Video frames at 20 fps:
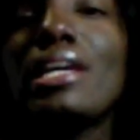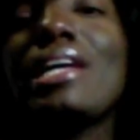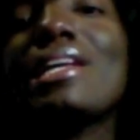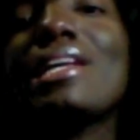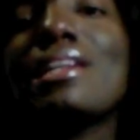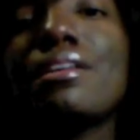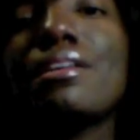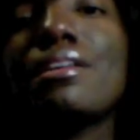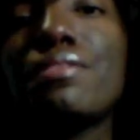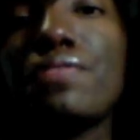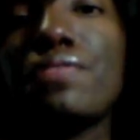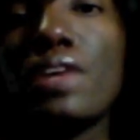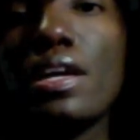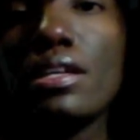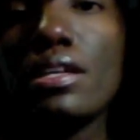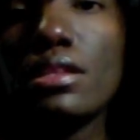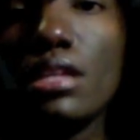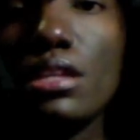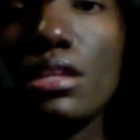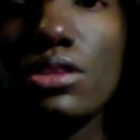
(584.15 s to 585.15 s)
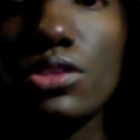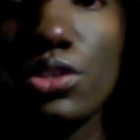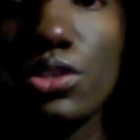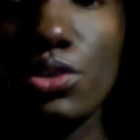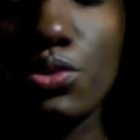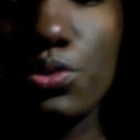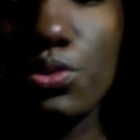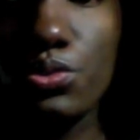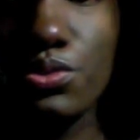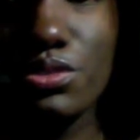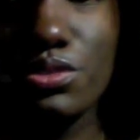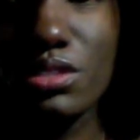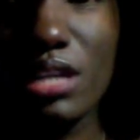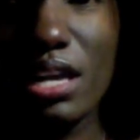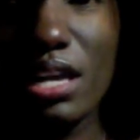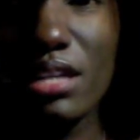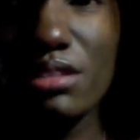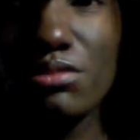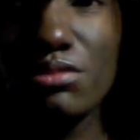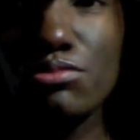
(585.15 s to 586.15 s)
and I find that those
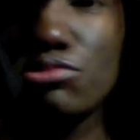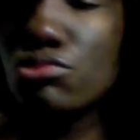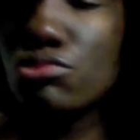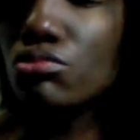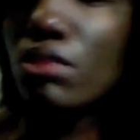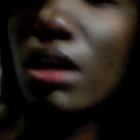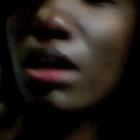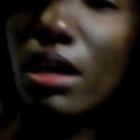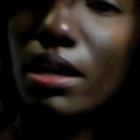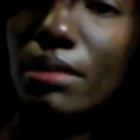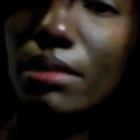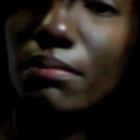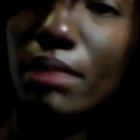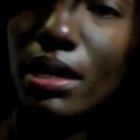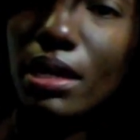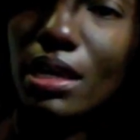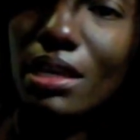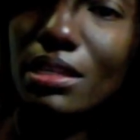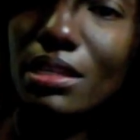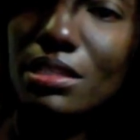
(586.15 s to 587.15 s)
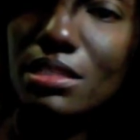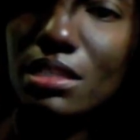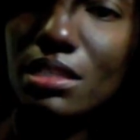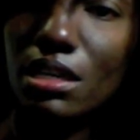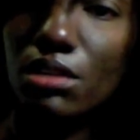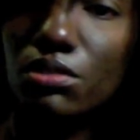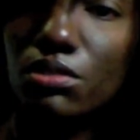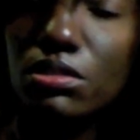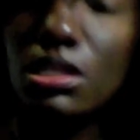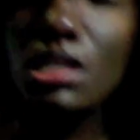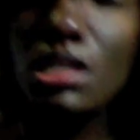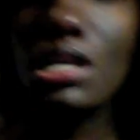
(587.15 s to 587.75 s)
kind of dry my ends out.